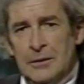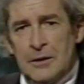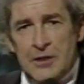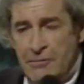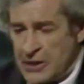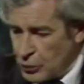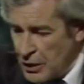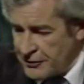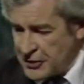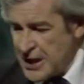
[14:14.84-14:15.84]
Because every
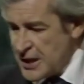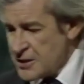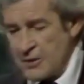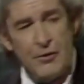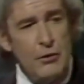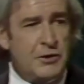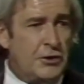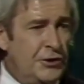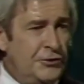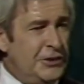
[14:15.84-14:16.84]
12 seconds the phone is
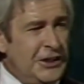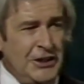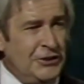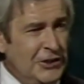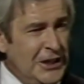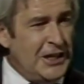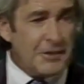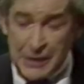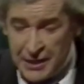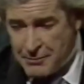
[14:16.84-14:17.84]
going ring, ring, and
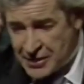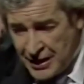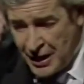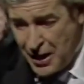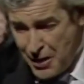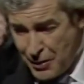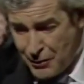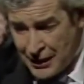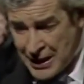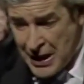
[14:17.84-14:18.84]
he's picking up and saying,
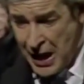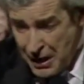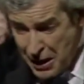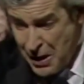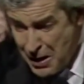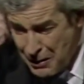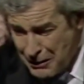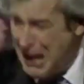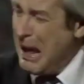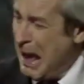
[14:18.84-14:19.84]
hello,
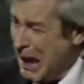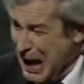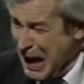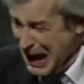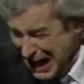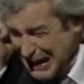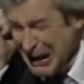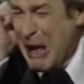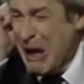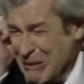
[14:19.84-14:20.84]
hello,
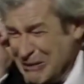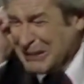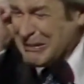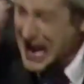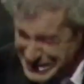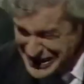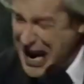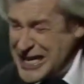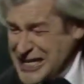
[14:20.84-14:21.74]
hello, for Christ's sake,